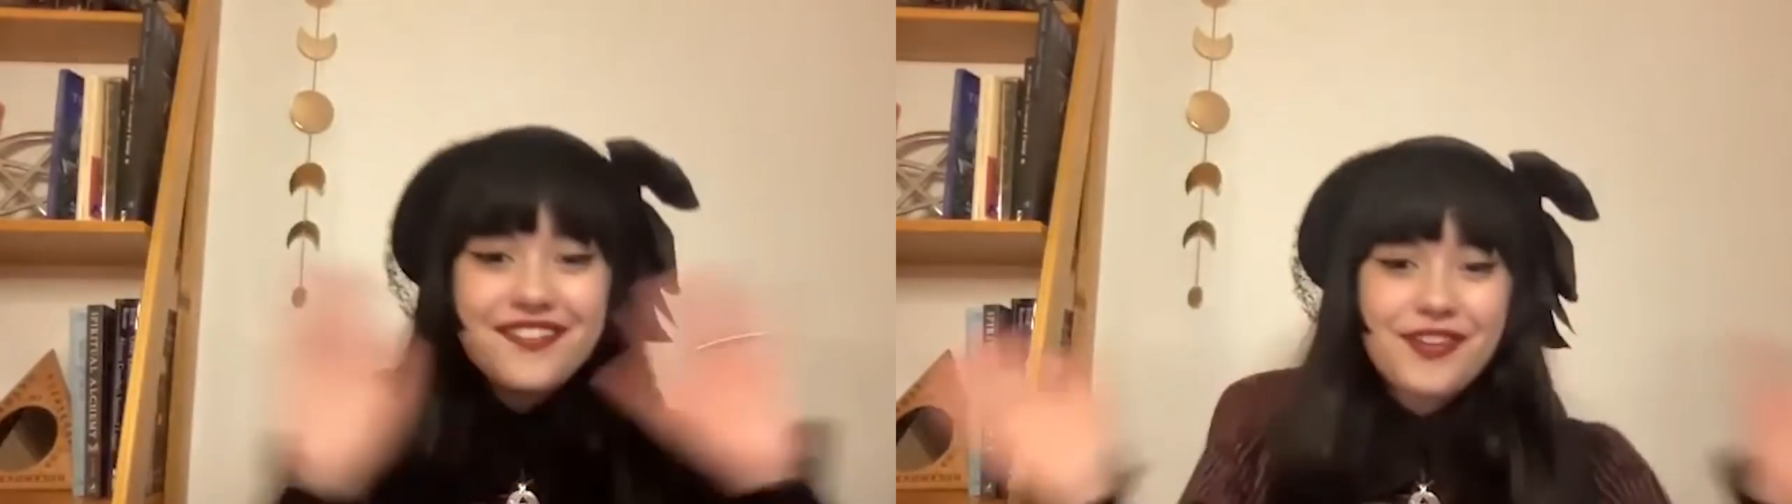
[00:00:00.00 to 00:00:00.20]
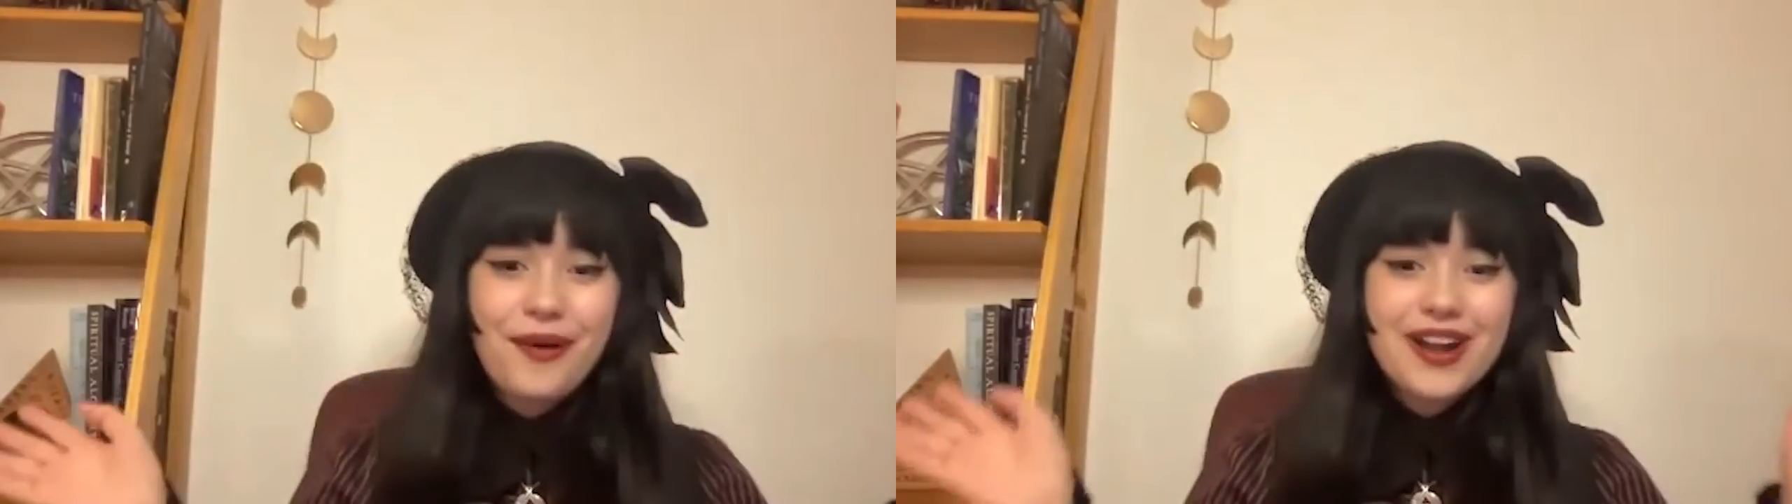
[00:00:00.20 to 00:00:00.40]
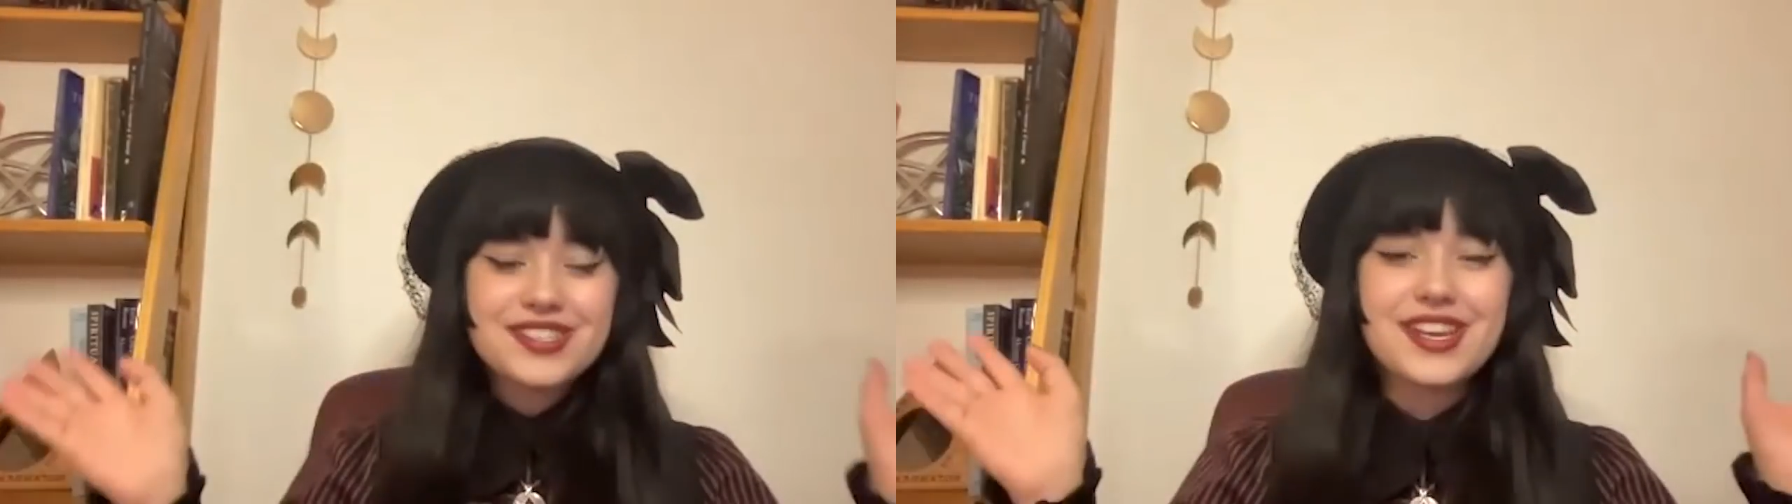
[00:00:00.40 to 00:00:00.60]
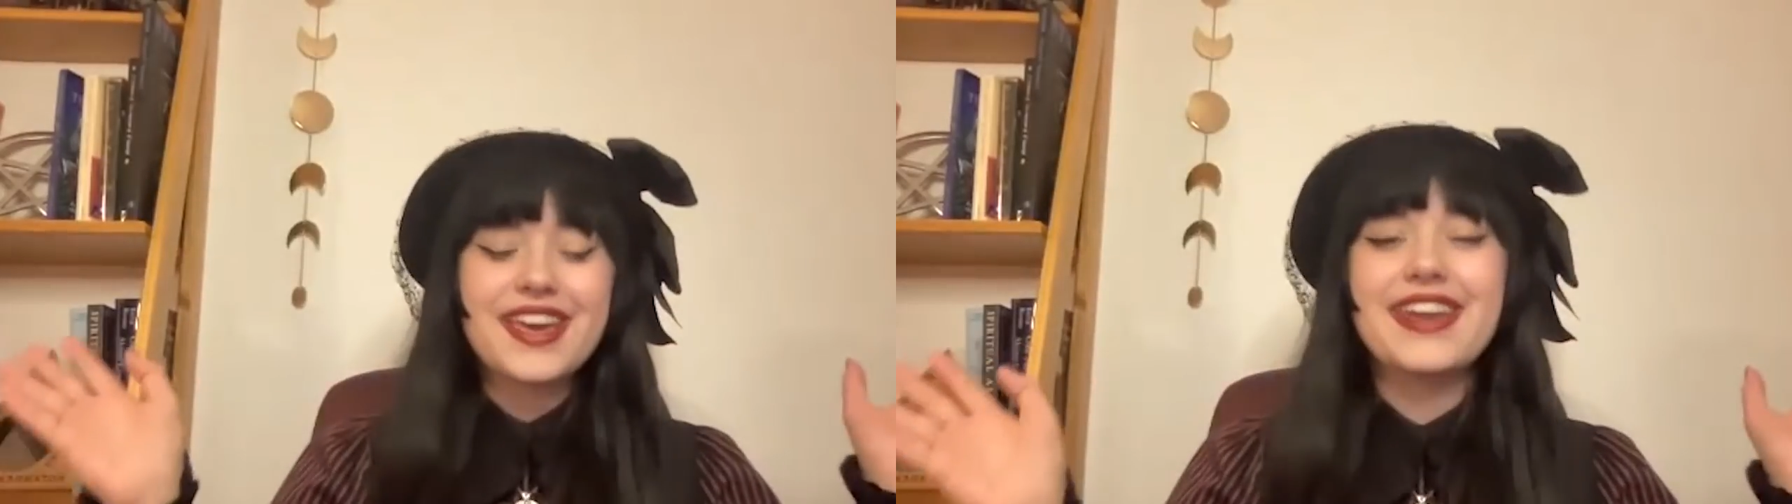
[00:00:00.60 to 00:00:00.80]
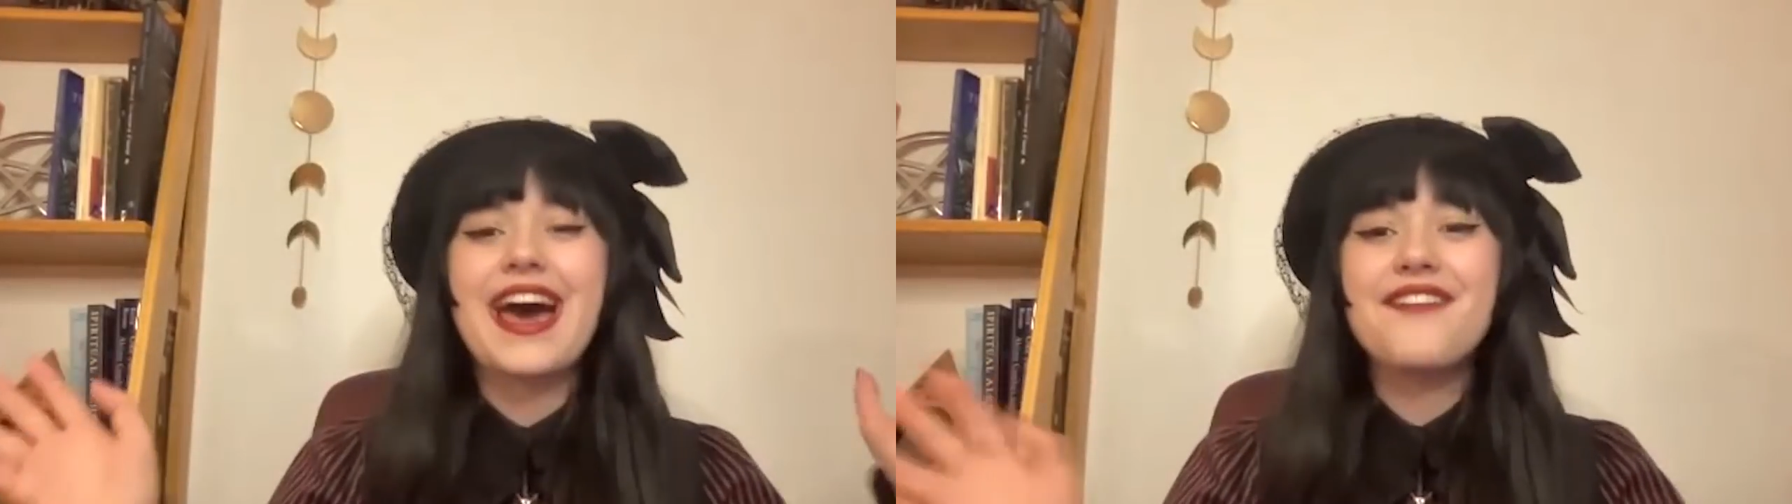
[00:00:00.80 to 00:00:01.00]
Thank you for
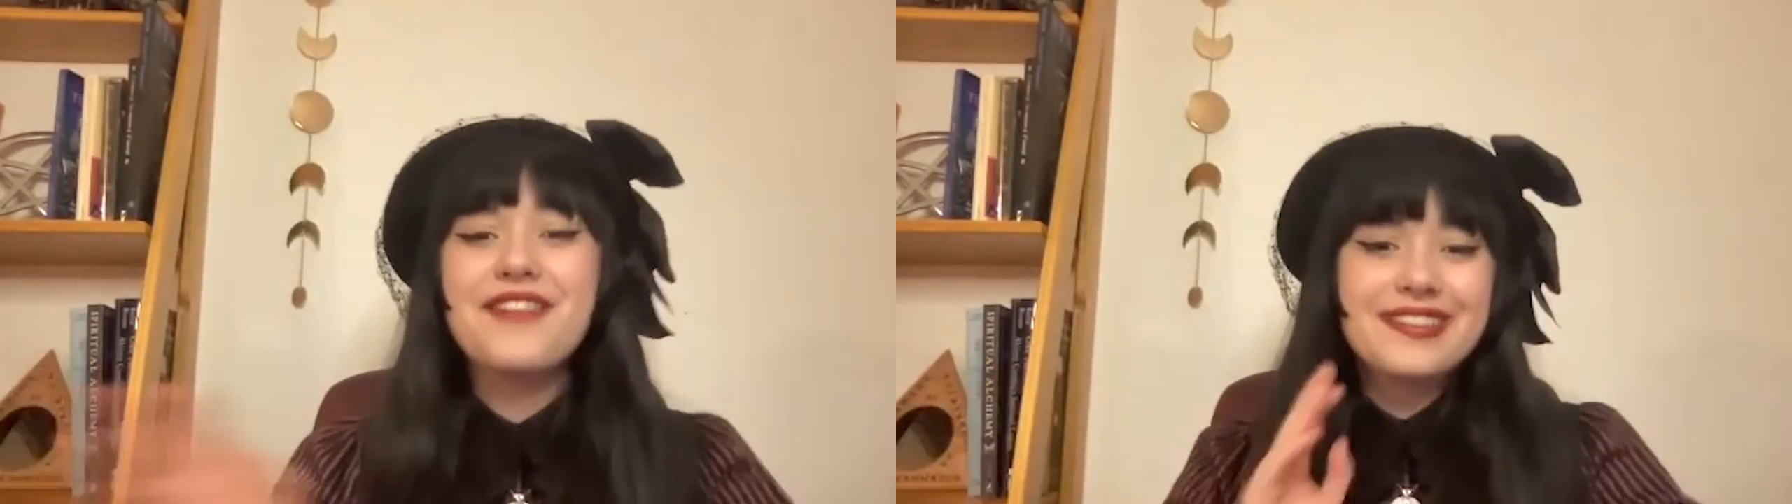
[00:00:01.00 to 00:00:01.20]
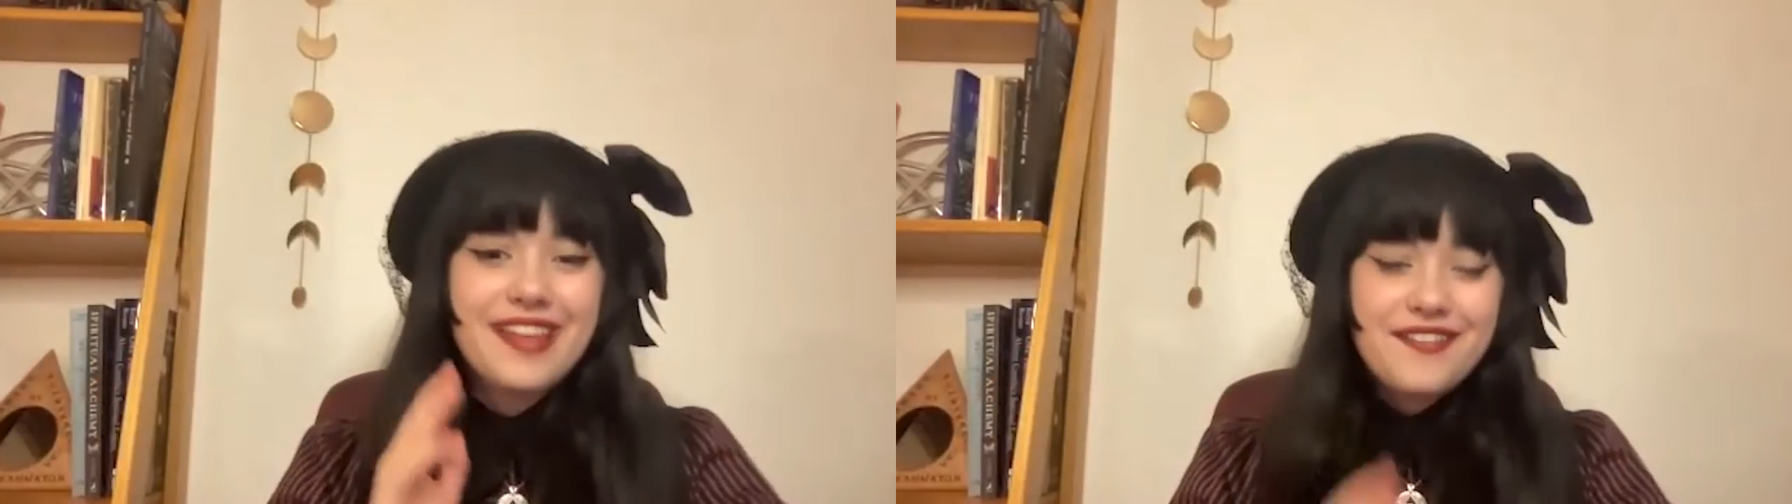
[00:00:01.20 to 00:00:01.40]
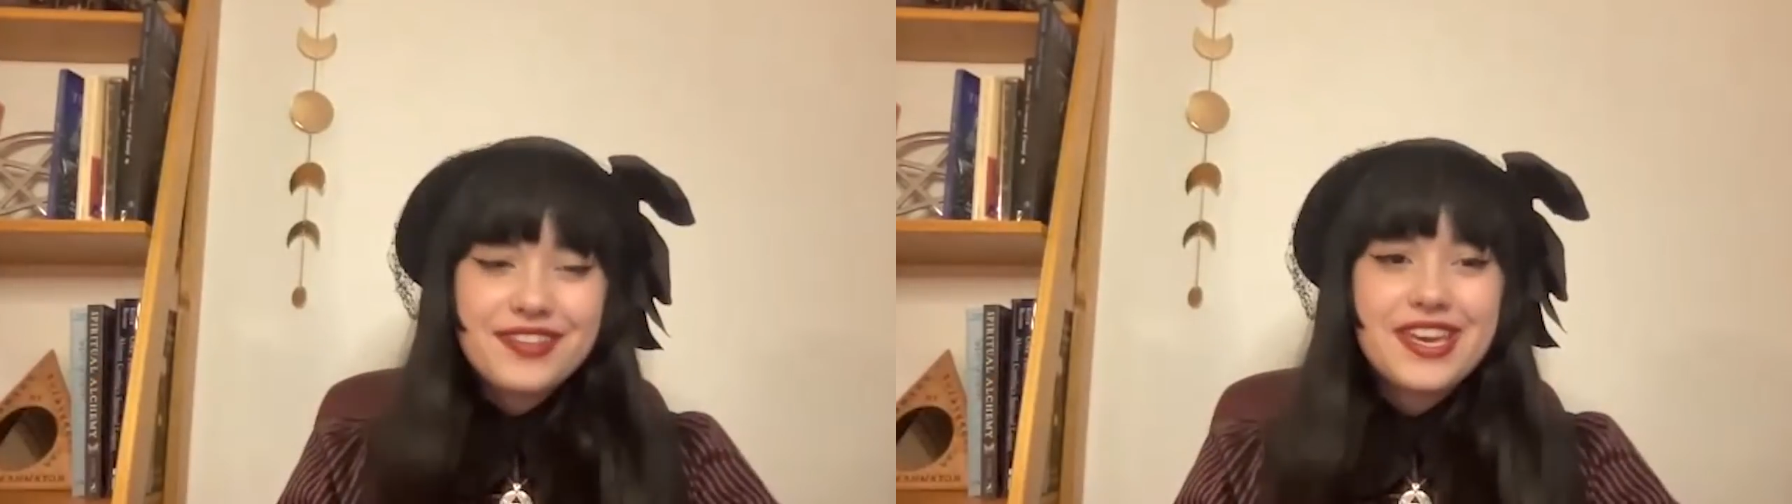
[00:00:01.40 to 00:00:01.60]
watching and have a